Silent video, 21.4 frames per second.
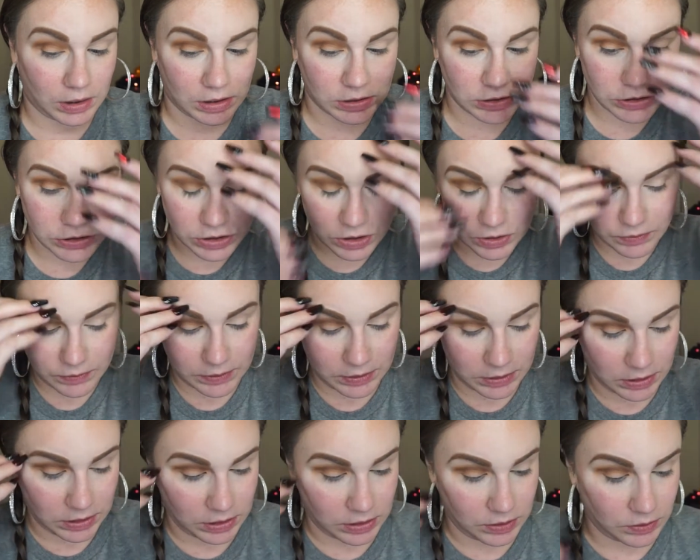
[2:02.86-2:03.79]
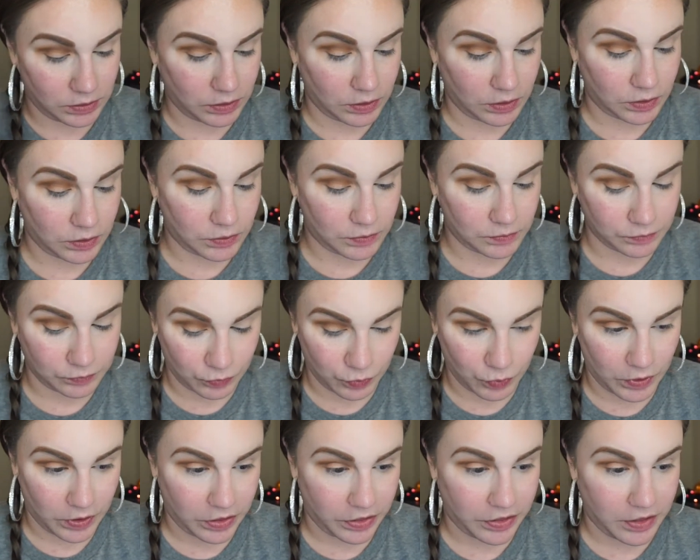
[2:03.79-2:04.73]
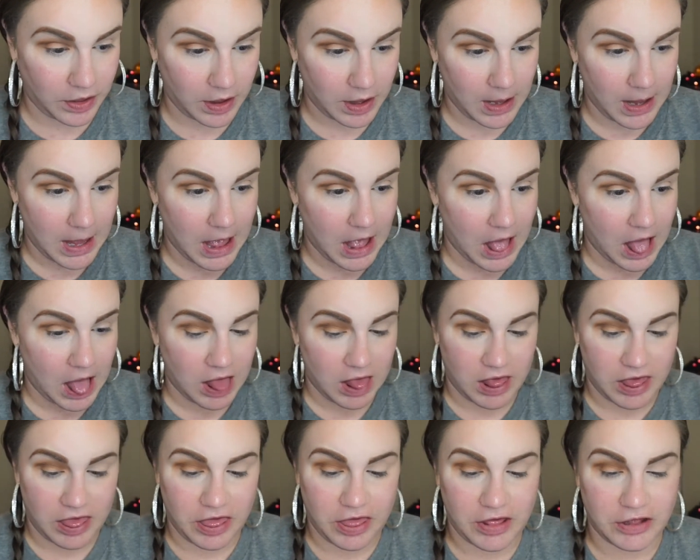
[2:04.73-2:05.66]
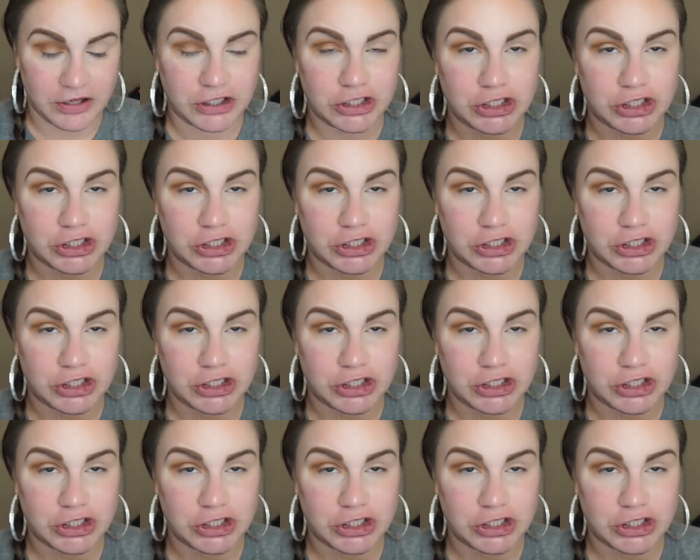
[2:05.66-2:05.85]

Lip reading: let's go in with the